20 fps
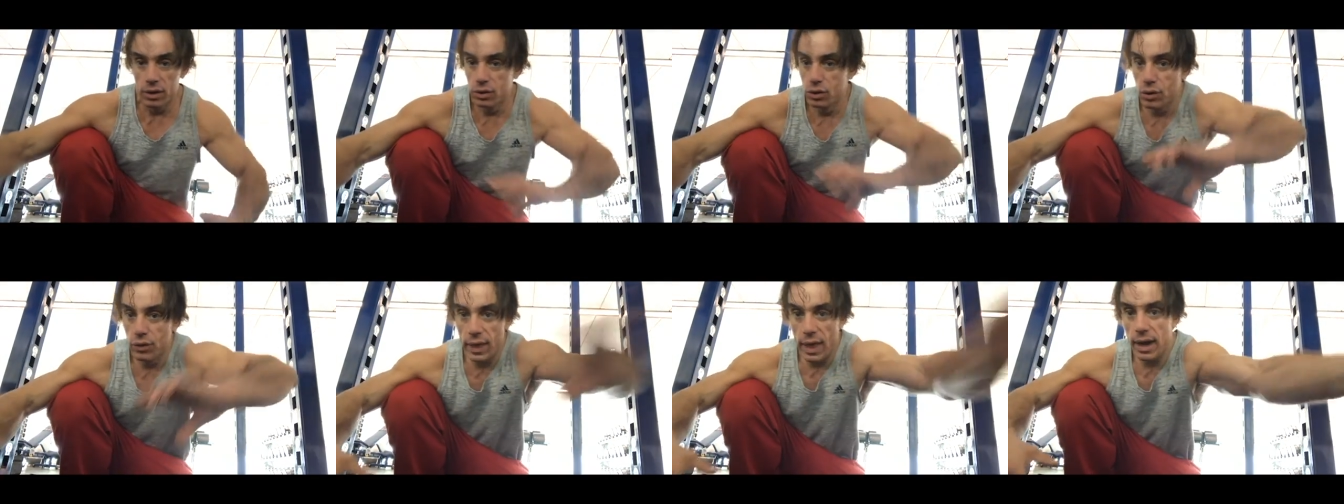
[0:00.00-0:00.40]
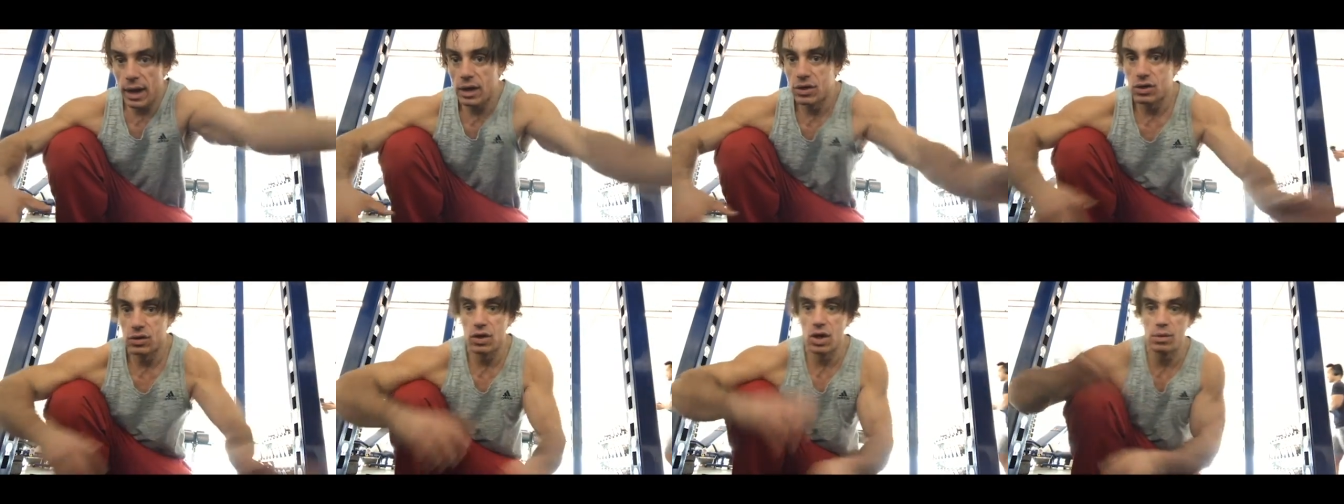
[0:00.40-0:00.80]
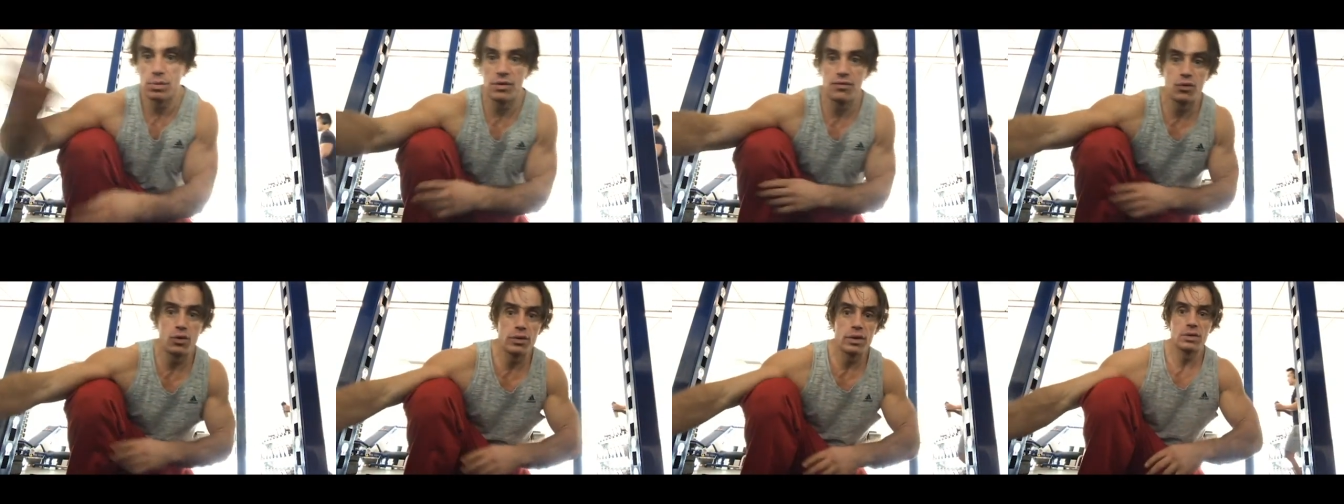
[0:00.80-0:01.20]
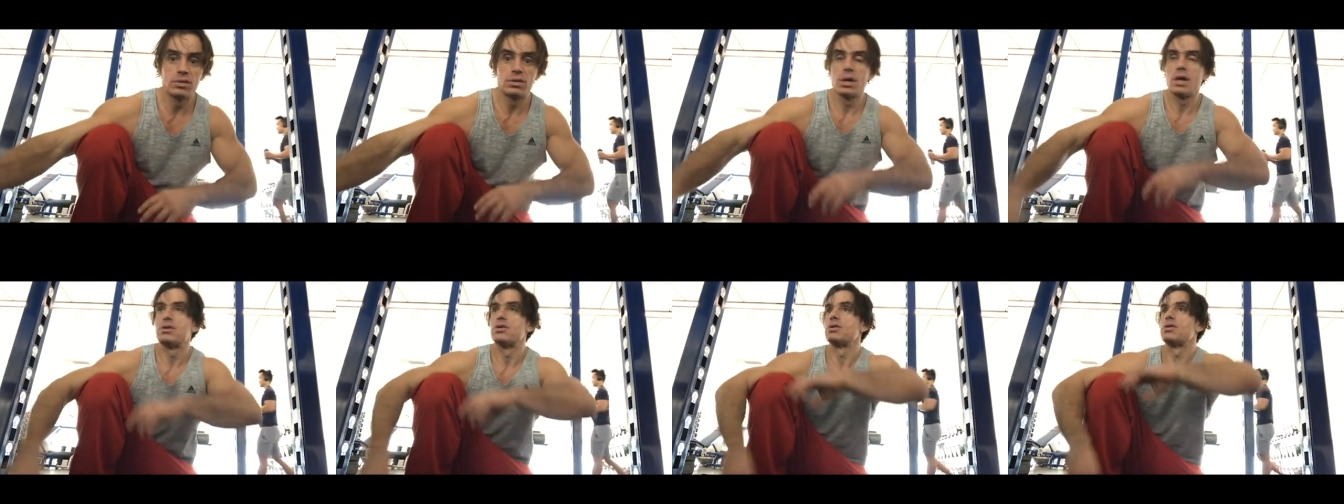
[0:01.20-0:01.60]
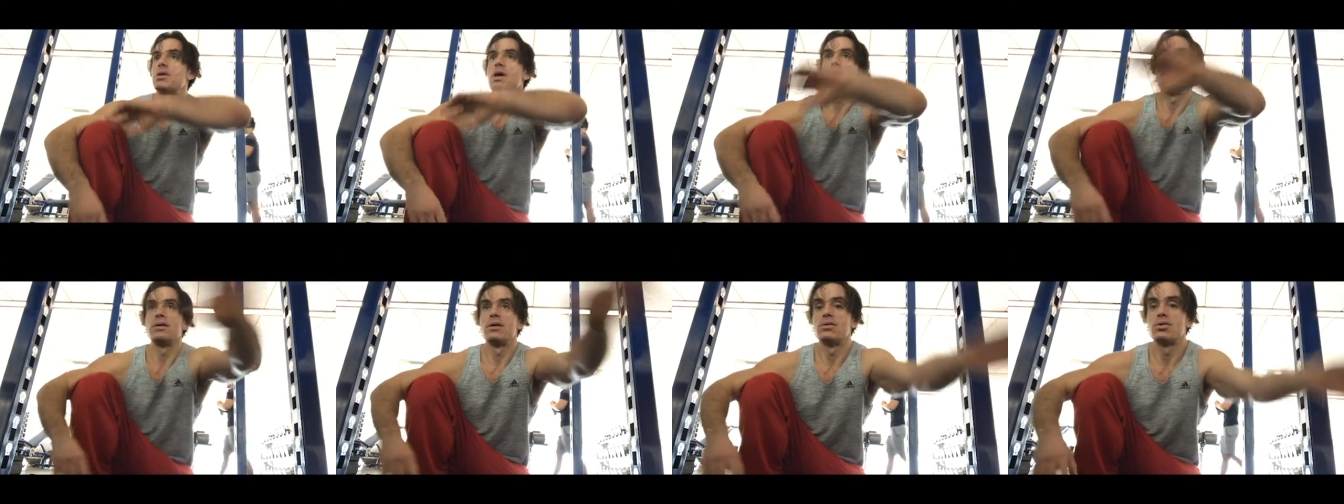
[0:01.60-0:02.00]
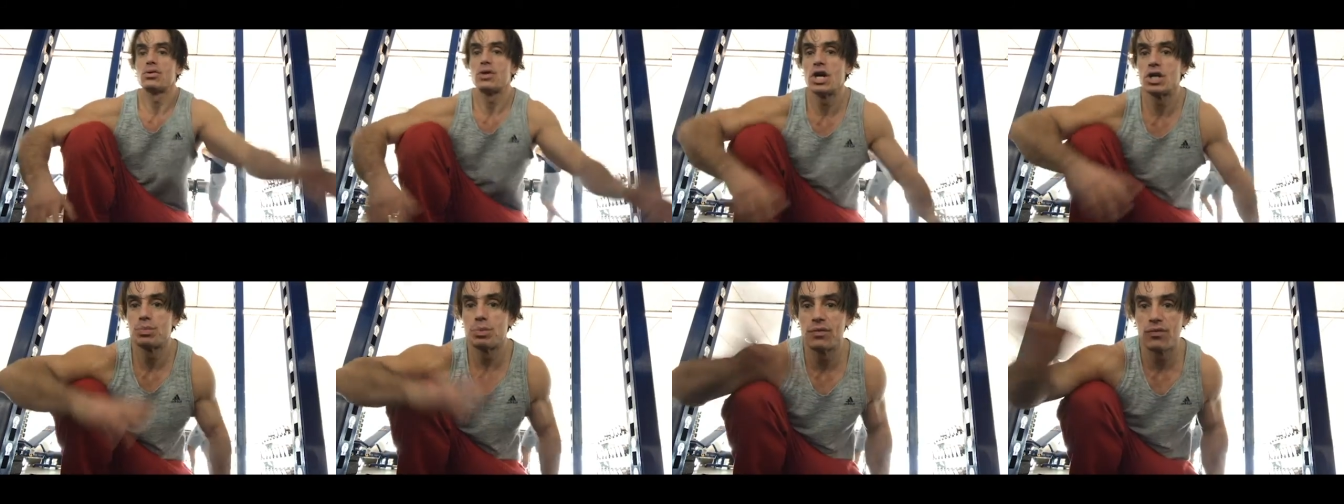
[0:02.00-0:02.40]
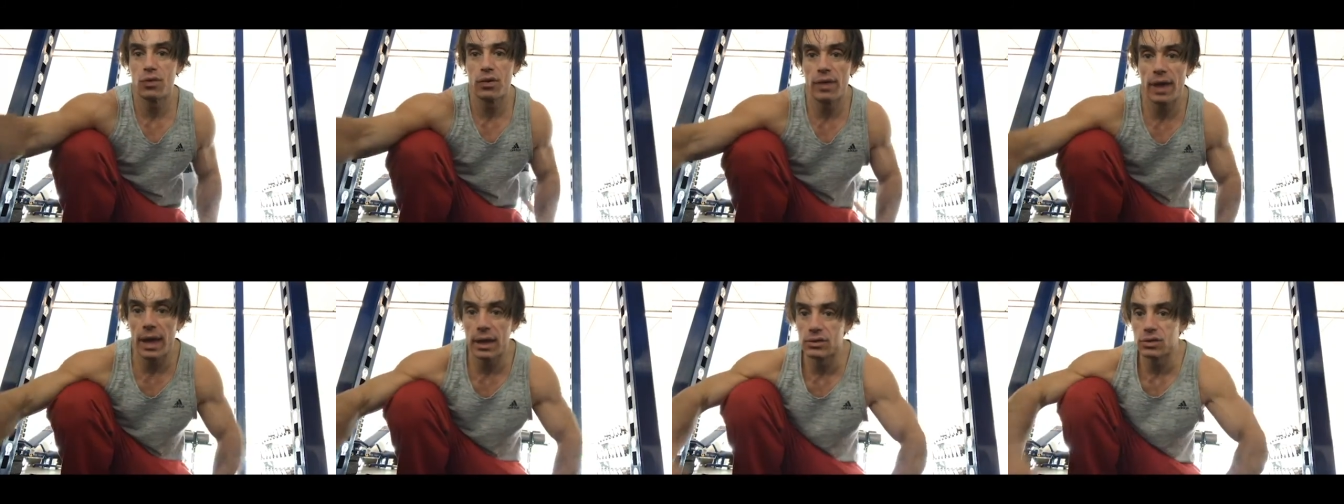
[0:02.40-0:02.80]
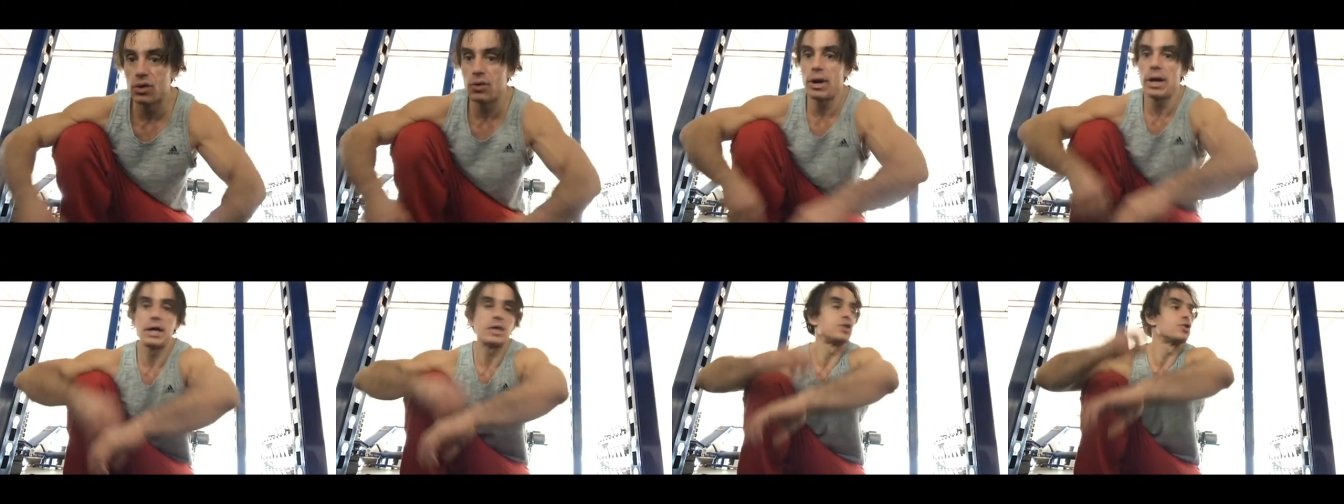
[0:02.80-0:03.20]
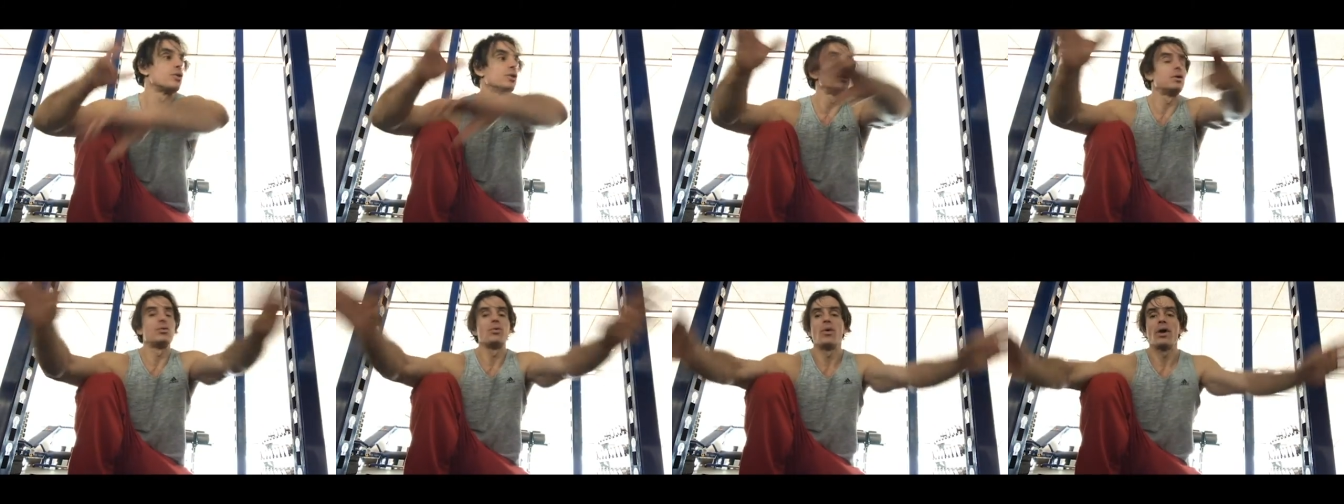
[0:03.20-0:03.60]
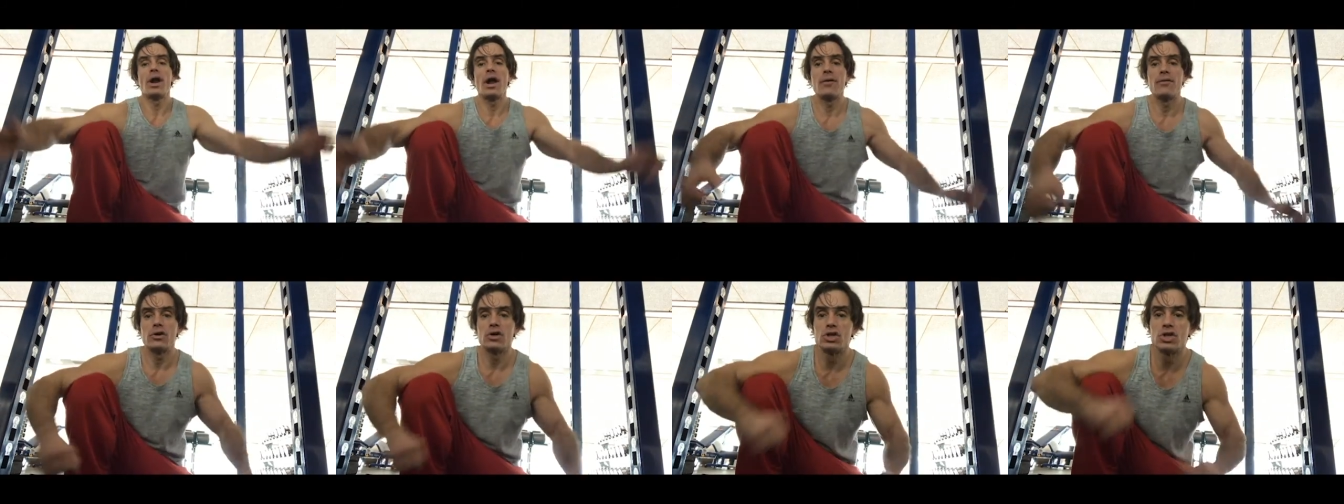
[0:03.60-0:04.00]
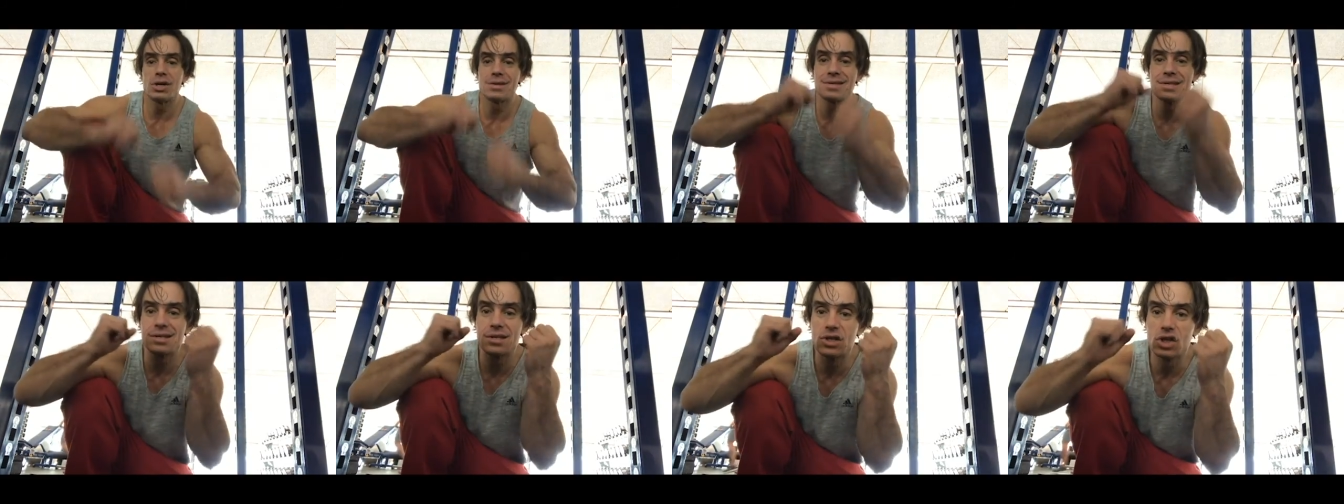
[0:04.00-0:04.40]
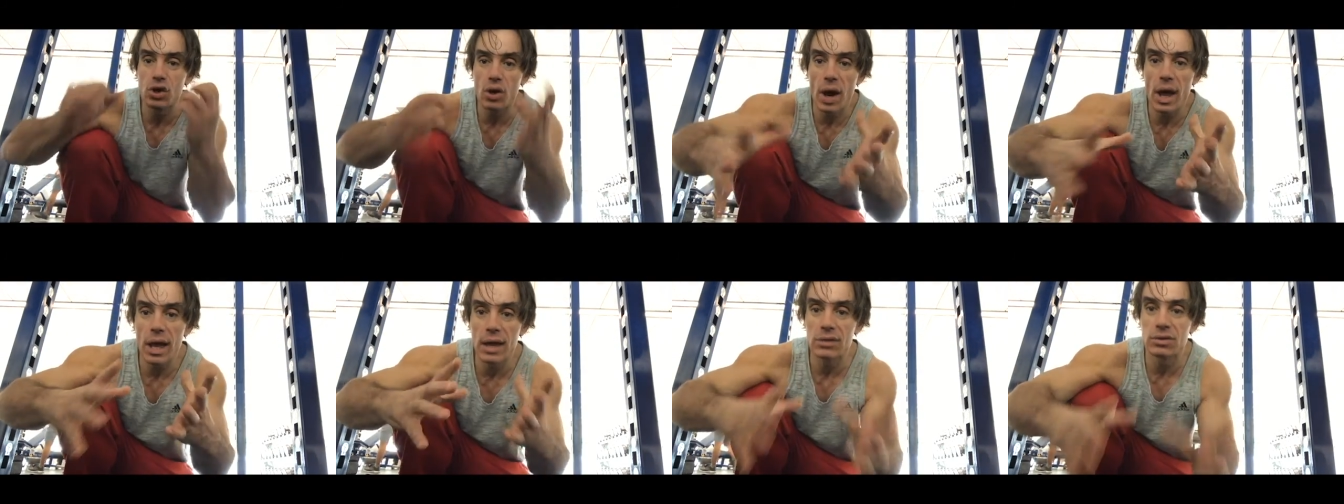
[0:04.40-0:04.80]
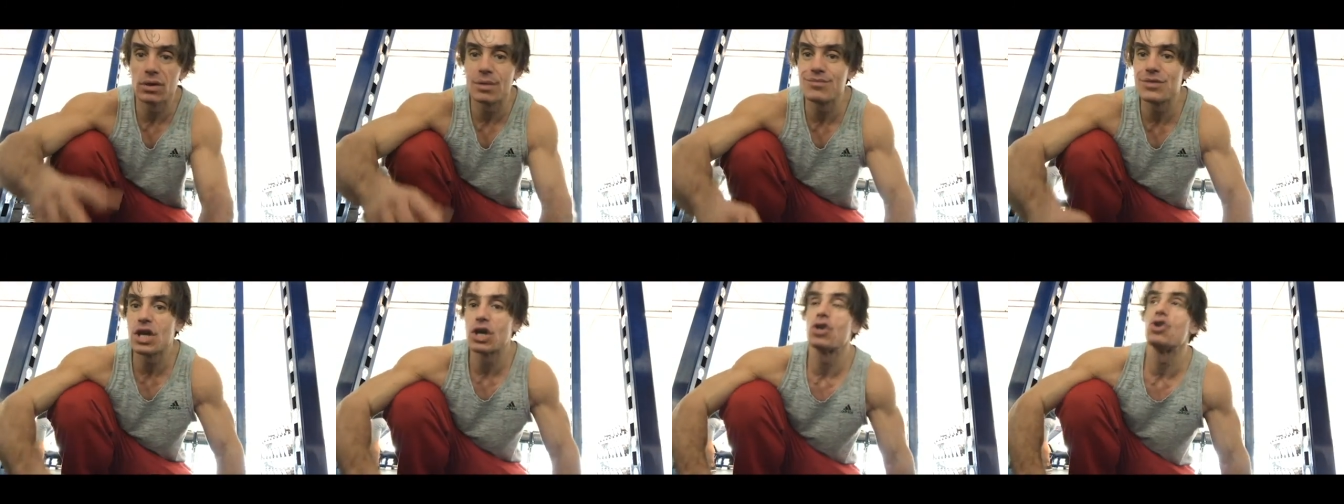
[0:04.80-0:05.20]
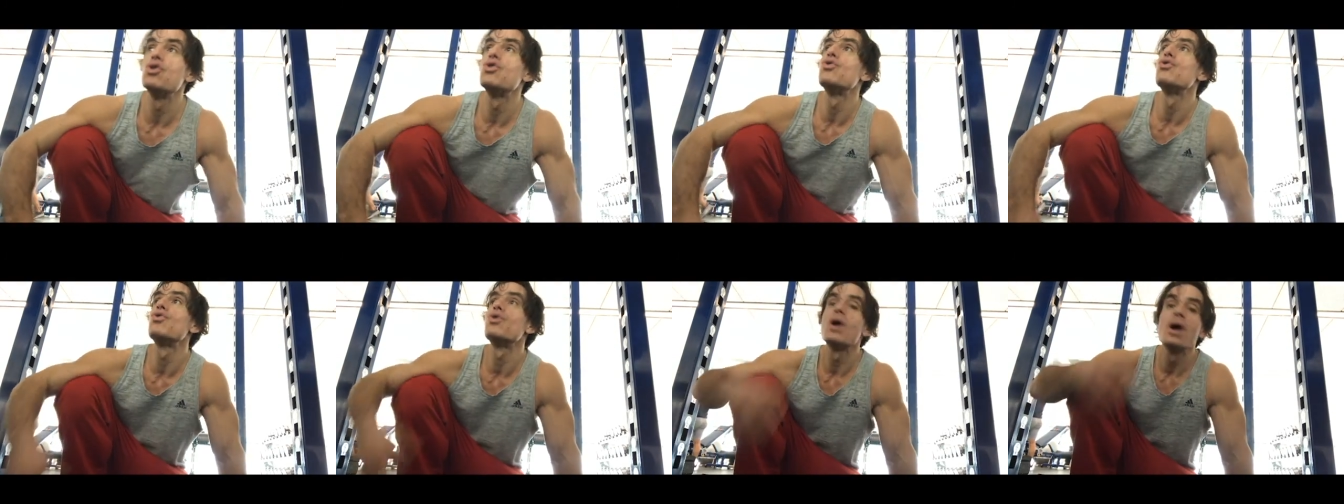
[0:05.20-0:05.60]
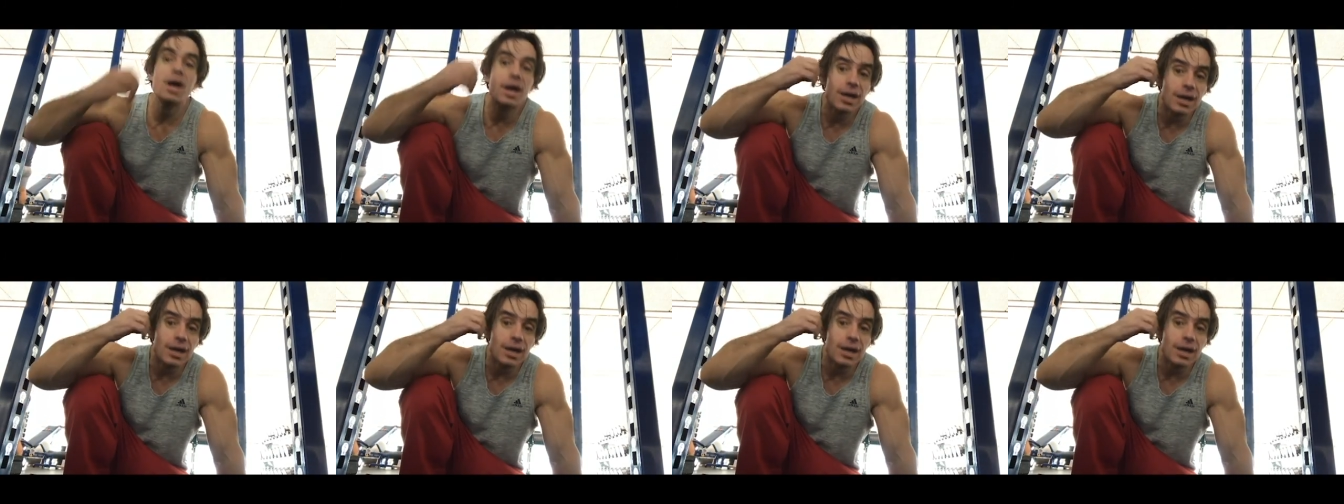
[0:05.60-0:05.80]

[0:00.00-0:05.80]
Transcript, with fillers: Do that exercise before this exercise, this stretch before that stretch, or whatever. Just try something new.